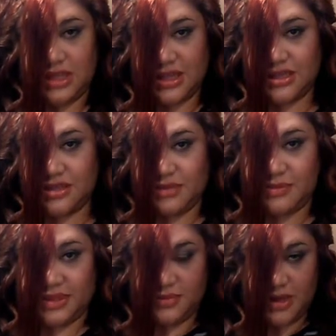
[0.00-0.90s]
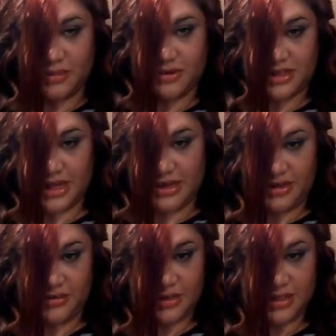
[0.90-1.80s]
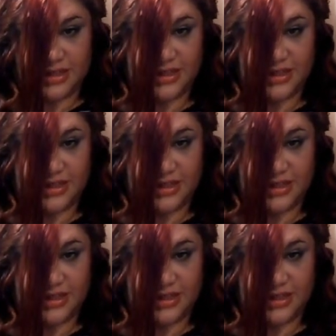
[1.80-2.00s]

Yeah, this arm gets way more tired doing